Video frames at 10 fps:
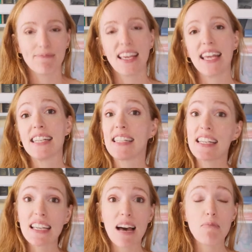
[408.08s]
It
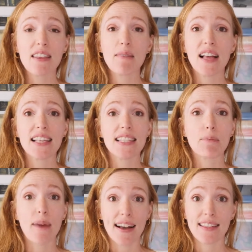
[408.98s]
didn't come with a plastic
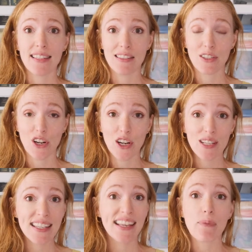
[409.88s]
box
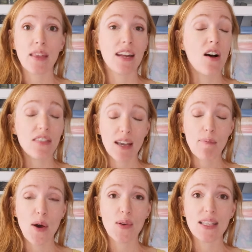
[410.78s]
insert, and all the
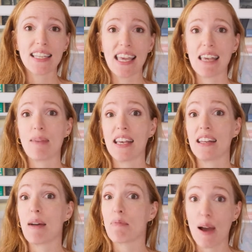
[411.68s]
components came in
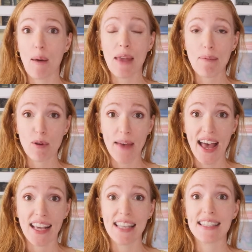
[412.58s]
a brown paper
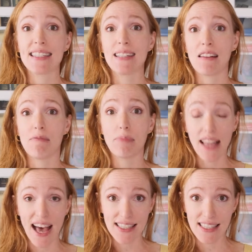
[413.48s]
bag instead of
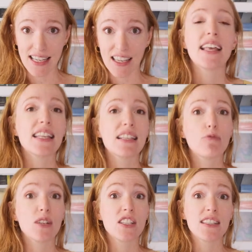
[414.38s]
plastic,
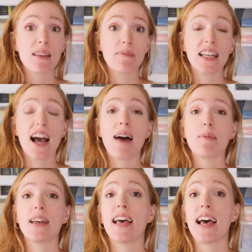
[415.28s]
which is something
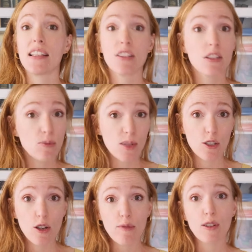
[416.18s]
HABA has
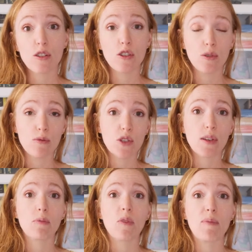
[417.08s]
switched over to
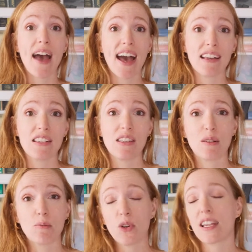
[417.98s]
doing when packaging
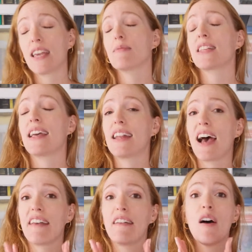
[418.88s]
their board games, and
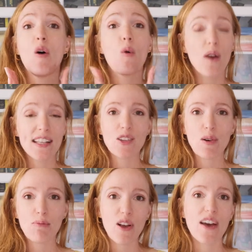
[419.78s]
I want to
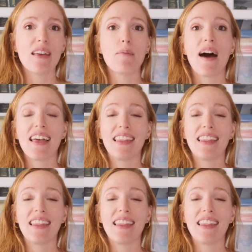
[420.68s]
applaud them. I